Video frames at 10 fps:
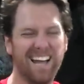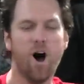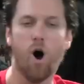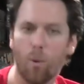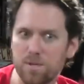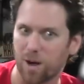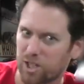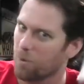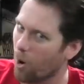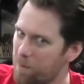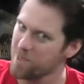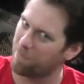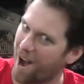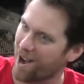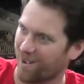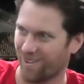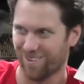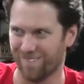Always watch him open the bottle. Right.